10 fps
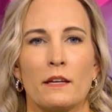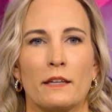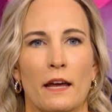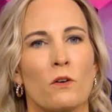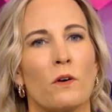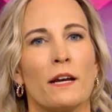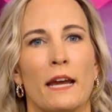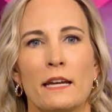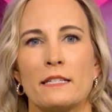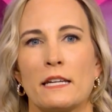Category
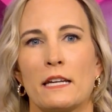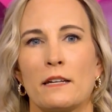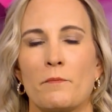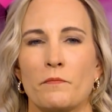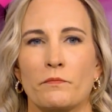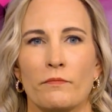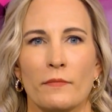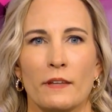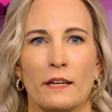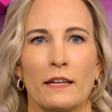18
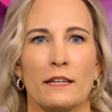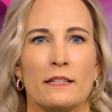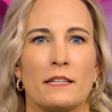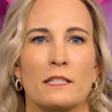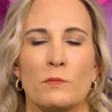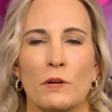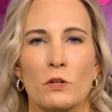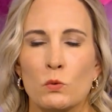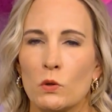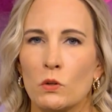is
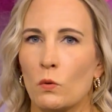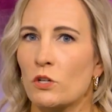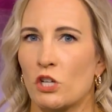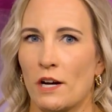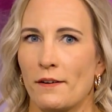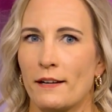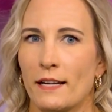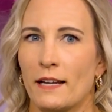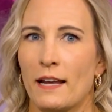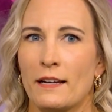spiritual or
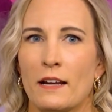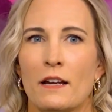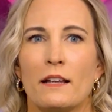charity. And